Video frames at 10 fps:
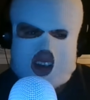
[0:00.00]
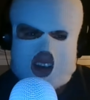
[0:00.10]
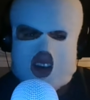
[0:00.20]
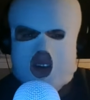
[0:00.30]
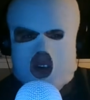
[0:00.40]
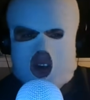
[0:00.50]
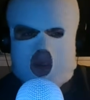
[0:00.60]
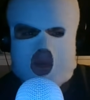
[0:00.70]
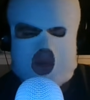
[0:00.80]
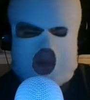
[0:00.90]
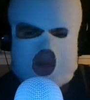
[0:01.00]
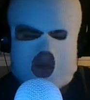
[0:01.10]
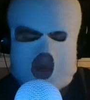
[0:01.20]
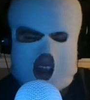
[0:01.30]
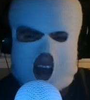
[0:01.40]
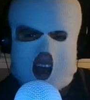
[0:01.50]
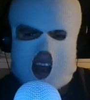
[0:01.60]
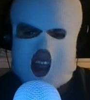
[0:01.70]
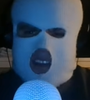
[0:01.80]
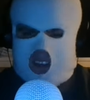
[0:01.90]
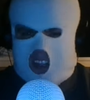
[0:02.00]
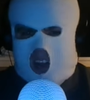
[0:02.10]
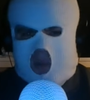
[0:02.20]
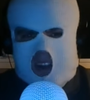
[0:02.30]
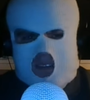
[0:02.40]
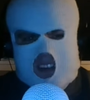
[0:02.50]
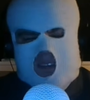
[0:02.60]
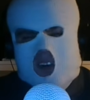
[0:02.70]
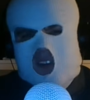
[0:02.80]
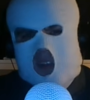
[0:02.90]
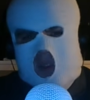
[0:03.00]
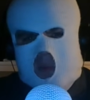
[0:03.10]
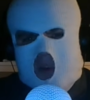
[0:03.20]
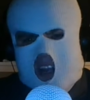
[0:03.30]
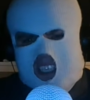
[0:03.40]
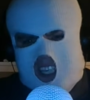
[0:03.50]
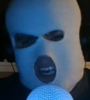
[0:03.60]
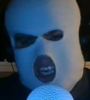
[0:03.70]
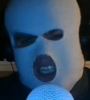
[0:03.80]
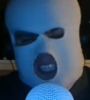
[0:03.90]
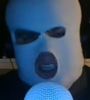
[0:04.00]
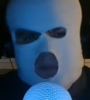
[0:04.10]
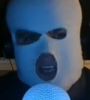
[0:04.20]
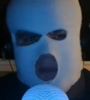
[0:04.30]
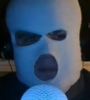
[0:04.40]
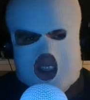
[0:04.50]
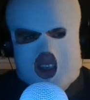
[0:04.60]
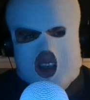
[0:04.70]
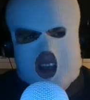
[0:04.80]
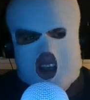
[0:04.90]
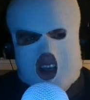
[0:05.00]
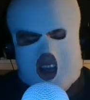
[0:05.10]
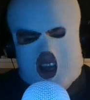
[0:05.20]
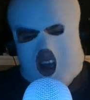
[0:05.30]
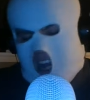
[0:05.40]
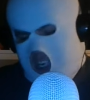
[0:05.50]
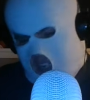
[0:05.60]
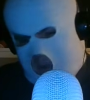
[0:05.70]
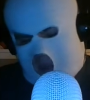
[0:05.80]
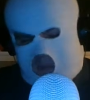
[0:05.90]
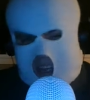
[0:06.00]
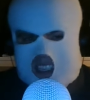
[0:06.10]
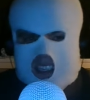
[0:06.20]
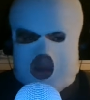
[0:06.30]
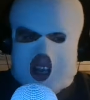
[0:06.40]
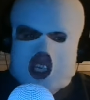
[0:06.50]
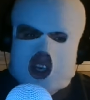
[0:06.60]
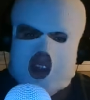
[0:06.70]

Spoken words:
Neutral. I have a little bit of difficulty with procrastination sometimes. I try my best to make sure